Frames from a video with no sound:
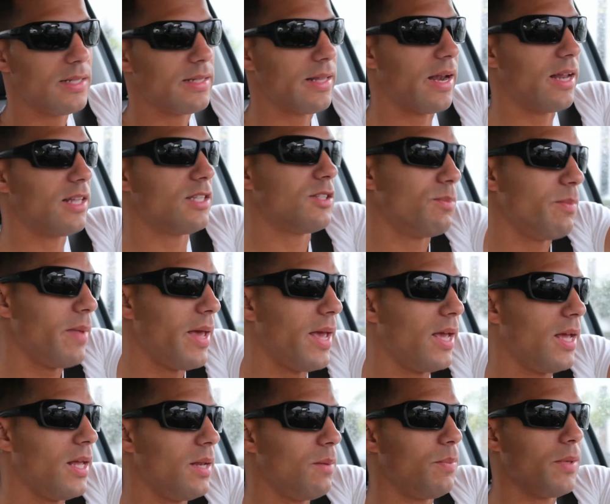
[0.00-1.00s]
that it's
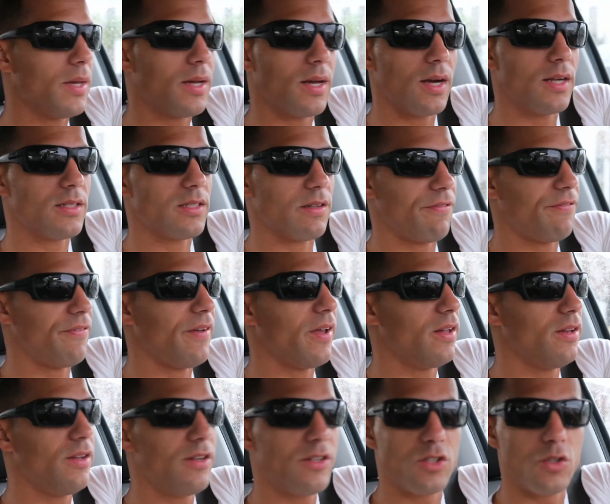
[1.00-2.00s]
made because of
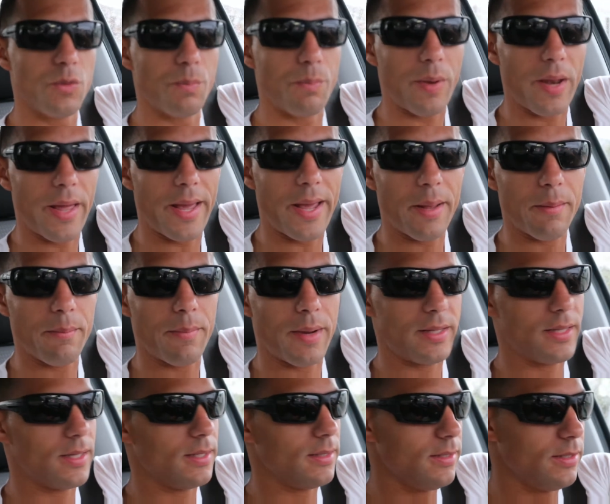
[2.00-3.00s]
failure to plan
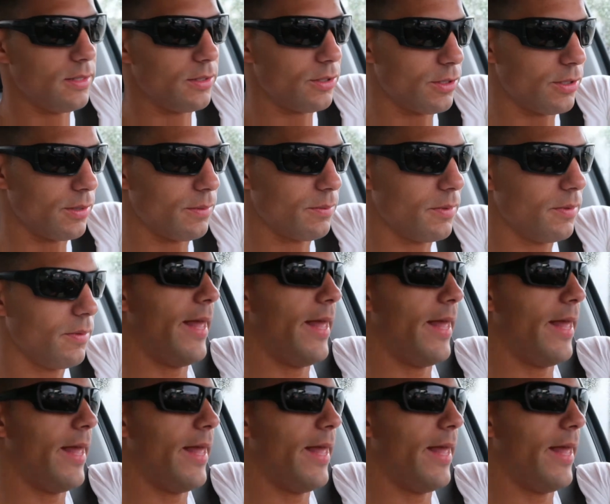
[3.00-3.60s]
by the leadership.